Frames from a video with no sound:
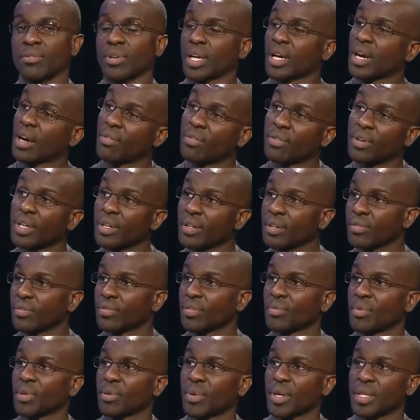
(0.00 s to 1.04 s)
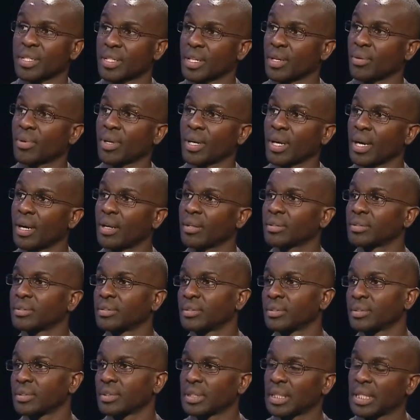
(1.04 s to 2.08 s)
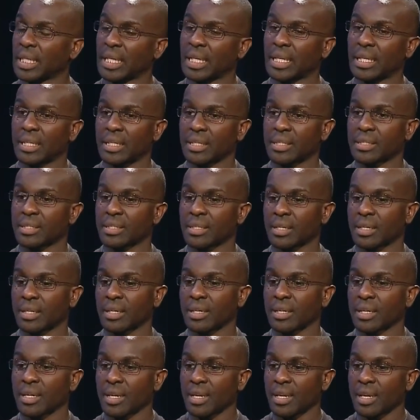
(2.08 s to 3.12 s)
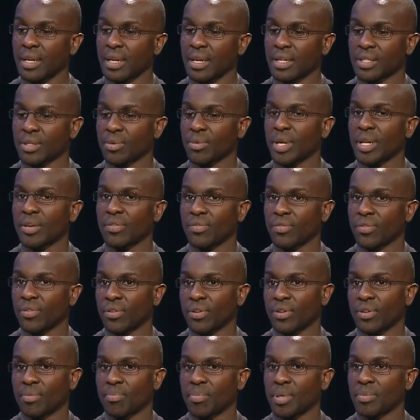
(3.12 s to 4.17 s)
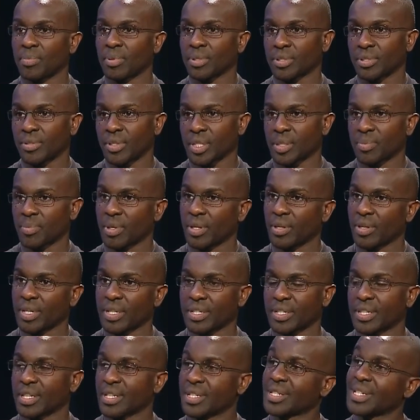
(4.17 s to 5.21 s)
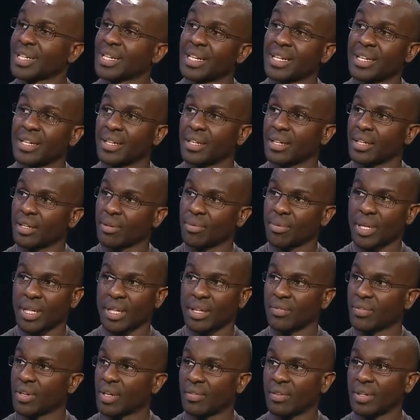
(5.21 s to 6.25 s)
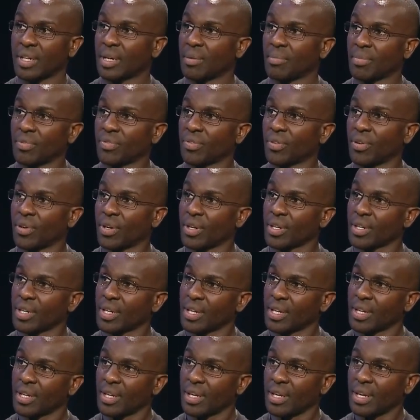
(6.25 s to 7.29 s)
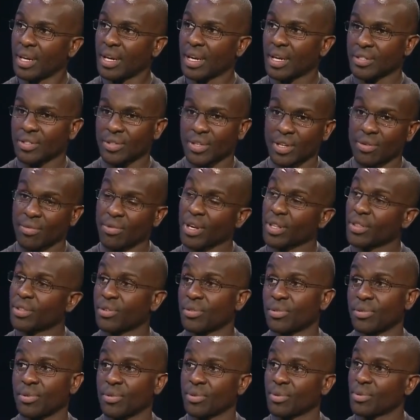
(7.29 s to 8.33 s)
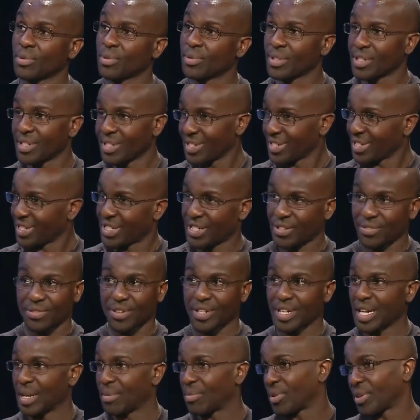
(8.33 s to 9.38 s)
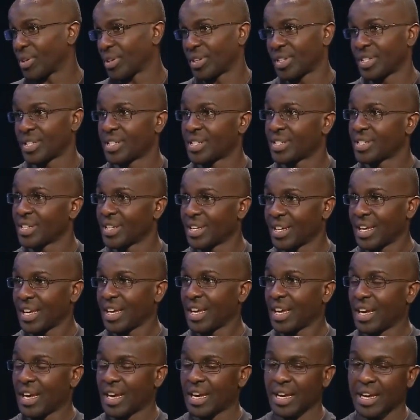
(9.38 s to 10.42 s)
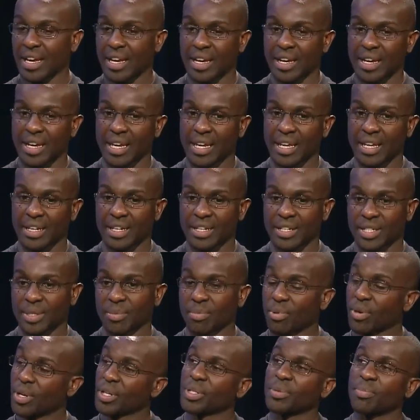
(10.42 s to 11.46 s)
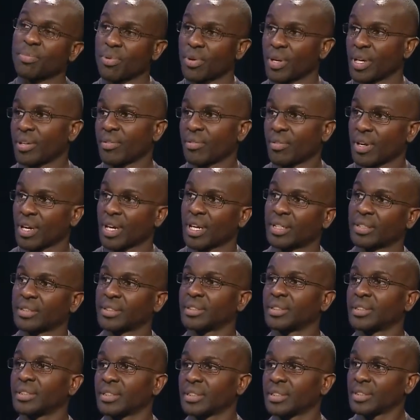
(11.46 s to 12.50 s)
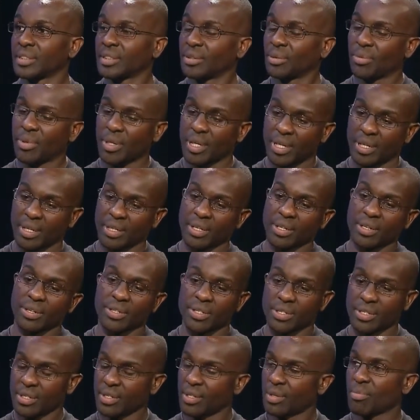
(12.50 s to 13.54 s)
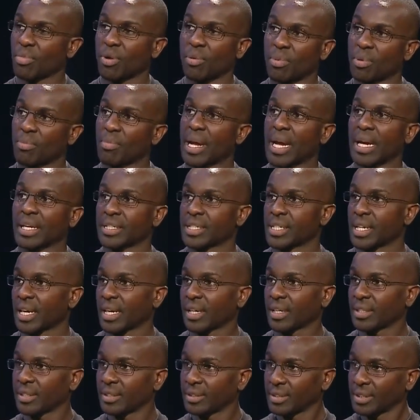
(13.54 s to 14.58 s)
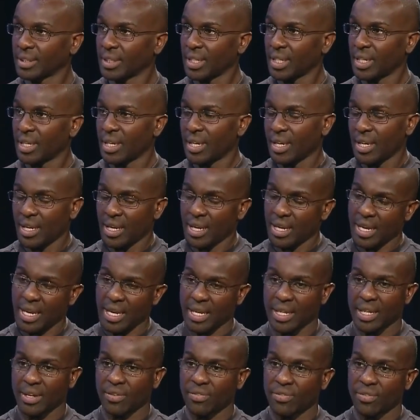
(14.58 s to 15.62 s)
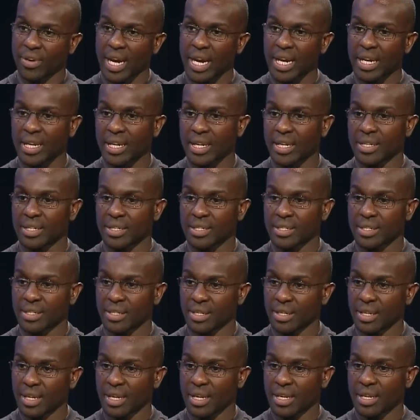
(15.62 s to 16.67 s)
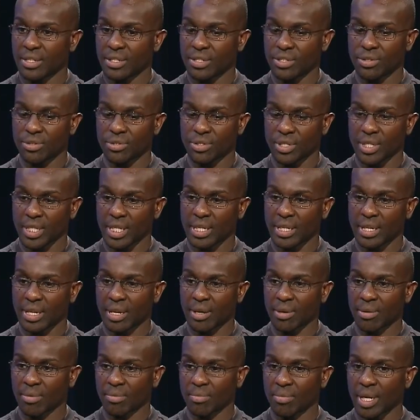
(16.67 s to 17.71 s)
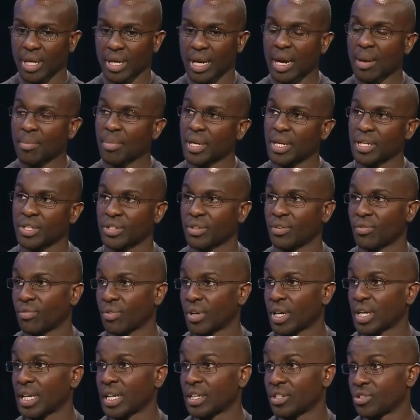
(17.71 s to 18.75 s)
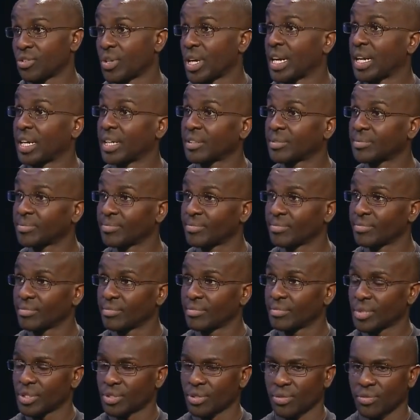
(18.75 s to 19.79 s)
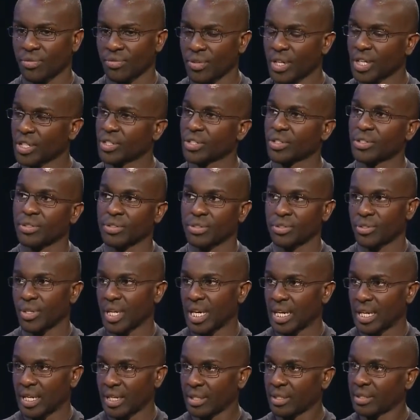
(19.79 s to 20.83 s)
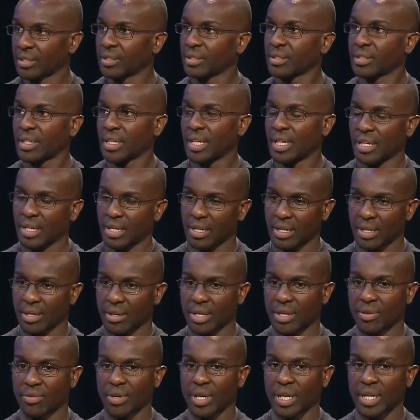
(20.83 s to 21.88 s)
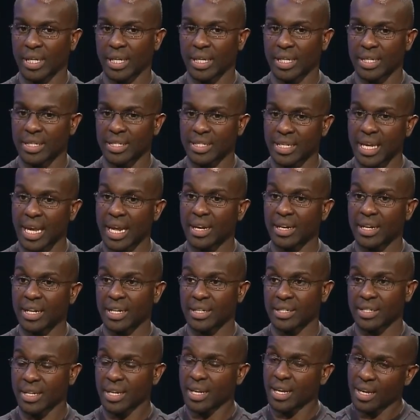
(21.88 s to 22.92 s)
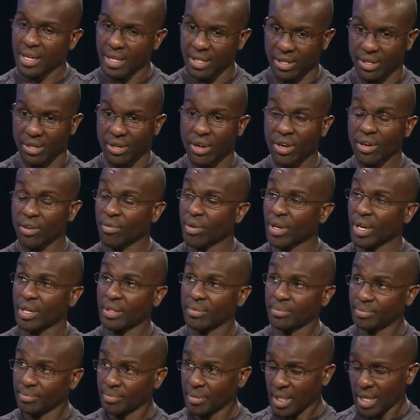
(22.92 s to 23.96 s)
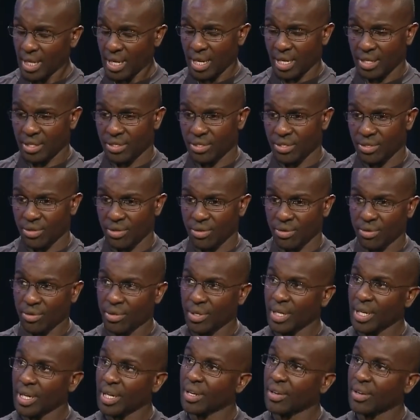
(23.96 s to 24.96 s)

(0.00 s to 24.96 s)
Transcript: recovery from the Wednesday workout, and it's uh, it's a way to, for people to experience the city in a way they've never done before. Uh, so they run through different neighborhoods, uh, and it's a point-to-point -point run where there's mobile bag check. Okay. And then Fridays is usually uh, a combination of running and training. Okay. So functional training. Okay. Uh, and running, and then Saturdays the long run, and I'll so.